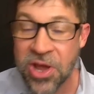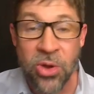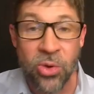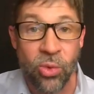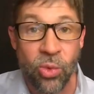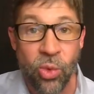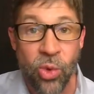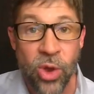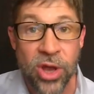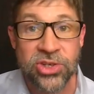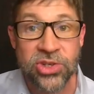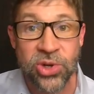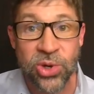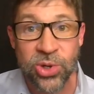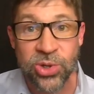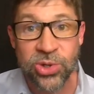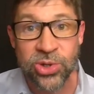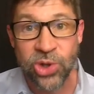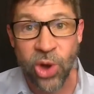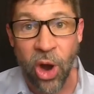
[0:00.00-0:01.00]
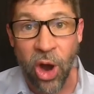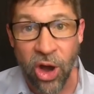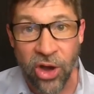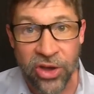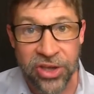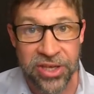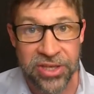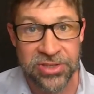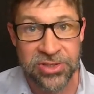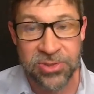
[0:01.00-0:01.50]
Richard
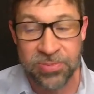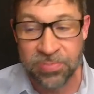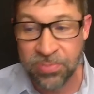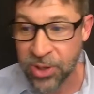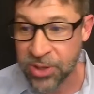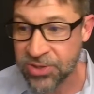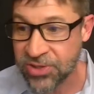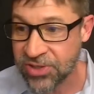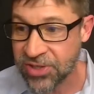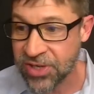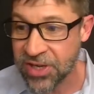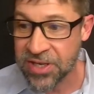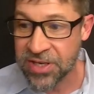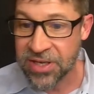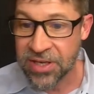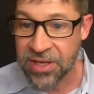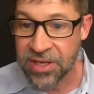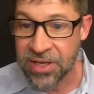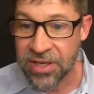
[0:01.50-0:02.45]
Dawkins puts it,